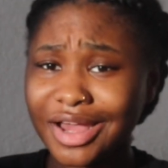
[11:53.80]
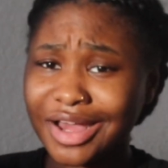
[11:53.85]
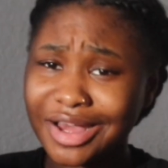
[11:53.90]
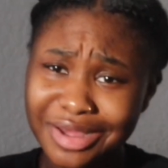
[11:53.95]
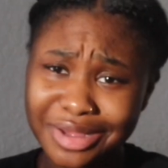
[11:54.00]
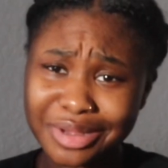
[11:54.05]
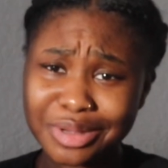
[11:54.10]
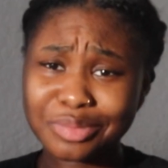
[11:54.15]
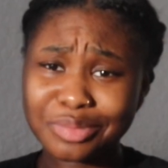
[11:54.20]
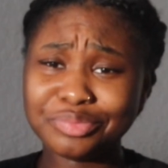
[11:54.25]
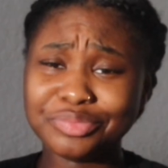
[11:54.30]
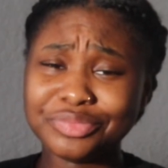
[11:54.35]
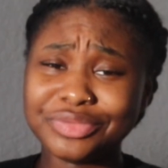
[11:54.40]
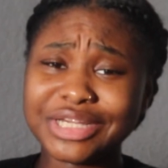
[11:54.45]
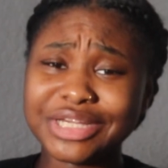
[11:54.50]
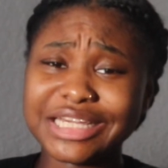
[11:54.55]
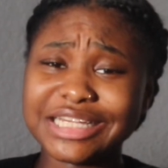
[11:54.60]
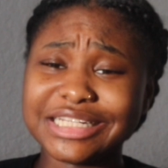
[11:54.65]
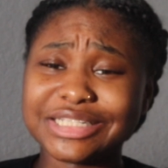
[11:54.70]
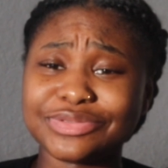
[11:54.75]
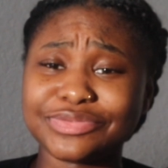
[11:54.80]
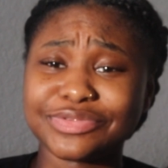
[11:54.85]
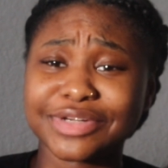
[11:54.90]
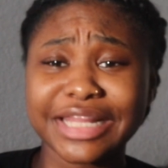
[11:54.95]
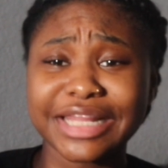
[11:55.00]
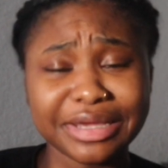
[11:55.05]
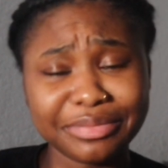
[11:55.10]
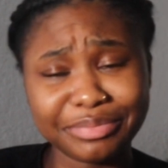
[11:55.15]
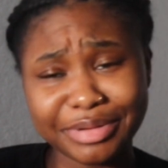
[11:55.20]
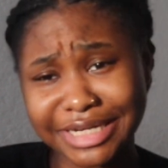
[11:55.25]
Um, it's
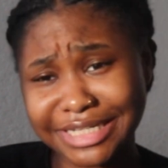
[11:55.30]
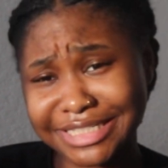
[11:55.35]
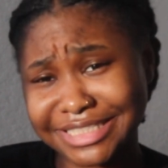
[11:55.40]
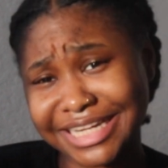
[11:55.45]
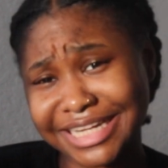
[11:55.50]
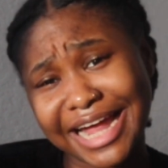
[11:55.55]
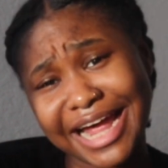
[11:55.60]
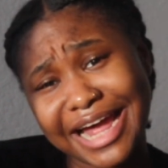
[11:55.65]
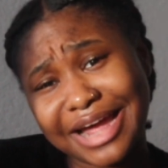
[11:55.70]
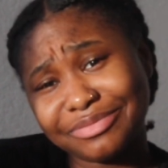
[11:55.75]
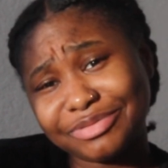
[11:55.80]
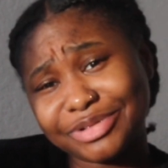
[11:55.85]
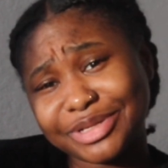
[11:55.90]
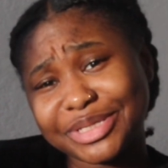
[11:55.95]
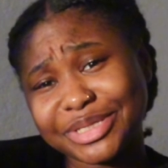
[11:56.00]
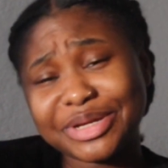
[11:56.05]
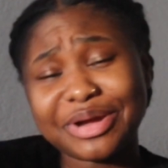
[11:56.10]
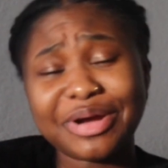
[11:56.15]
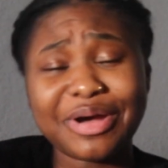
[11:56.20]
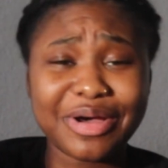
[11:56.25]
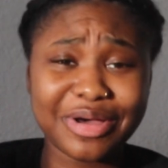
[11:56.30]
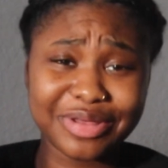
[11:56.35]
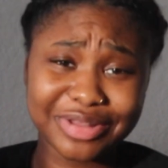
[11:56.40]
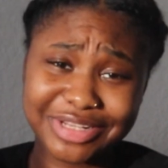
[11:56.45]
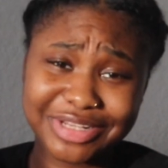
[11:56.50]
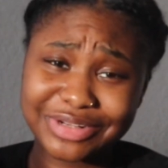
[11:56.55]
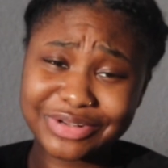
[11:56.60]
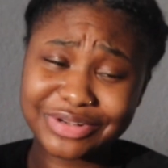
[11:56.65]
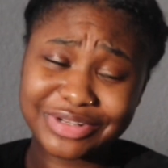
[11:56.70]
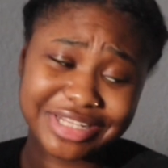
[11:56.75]
really been a time with y'all
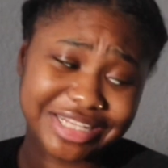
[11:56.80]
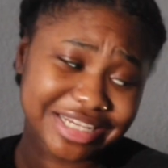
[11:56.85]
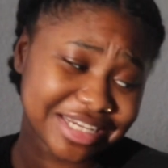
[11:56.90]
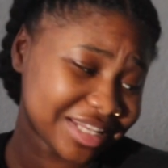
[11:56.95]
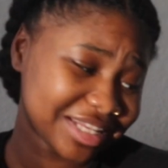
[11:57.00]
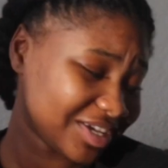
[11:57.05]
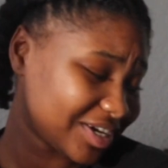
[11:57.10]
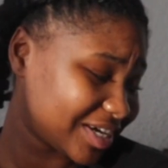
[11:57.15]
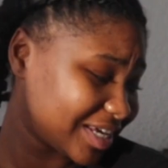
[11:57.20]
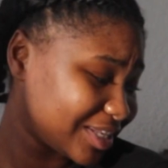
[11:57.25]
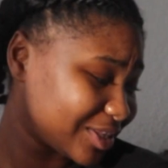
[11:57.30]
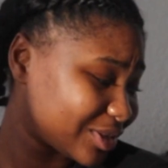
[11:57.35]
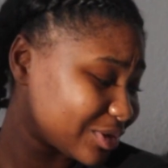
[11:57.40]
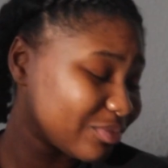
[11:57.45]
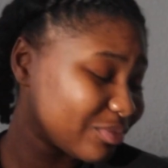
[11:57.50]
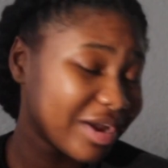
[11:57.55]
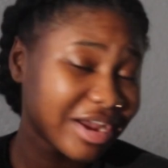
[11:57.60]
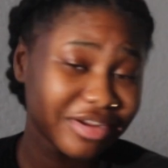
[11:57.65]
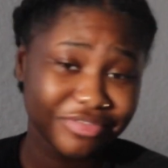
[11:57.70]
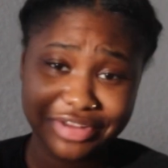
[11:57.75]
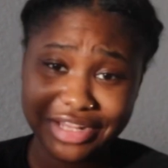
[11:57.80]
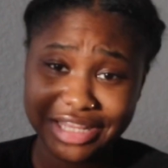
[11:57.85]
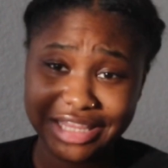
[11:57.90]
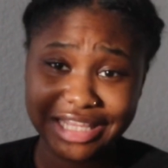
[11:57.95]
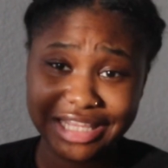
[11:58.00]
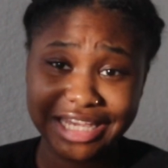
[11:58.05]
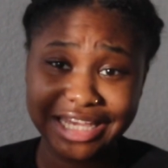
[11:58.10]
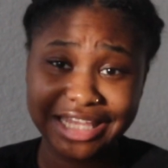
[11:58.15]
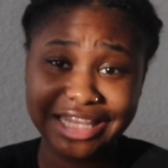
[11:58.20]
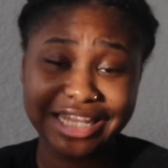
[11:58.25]
literally looking through
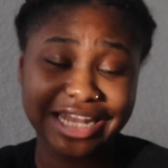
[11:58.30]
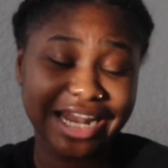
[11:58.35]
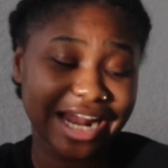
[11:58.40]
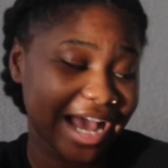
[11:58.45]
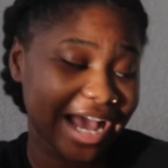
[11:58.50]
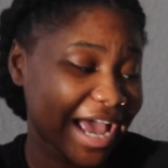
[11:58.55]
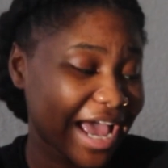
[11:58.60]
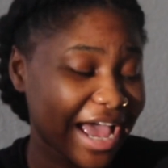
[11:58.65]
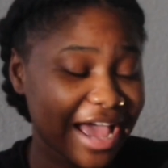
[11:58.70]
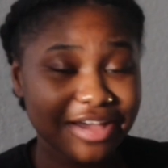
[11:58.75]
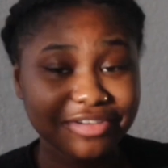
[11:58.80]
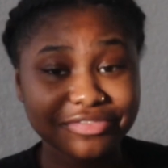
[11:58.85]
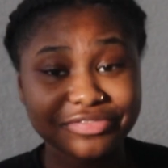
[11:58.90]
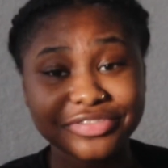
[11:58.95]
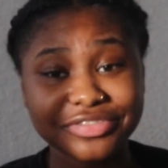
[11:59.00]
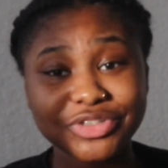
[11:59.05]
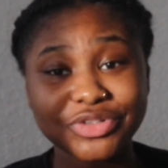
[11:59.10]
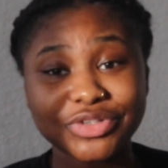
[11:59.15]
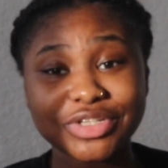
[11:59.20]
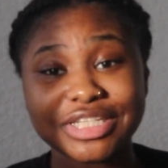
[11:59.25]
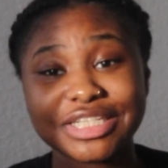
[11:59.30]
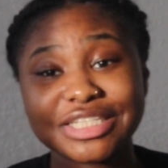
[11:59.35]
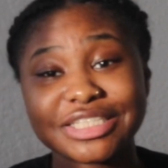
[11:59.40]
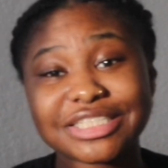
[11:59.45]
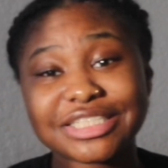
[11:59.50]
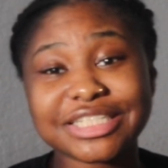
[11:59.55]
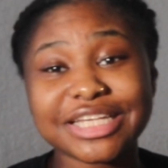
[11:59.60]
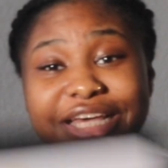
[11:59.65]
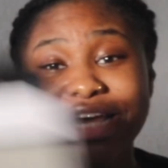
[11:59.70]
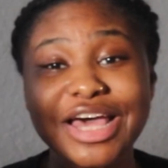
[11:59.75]
everything that I have during
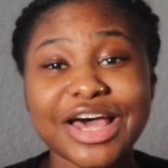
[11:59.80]
this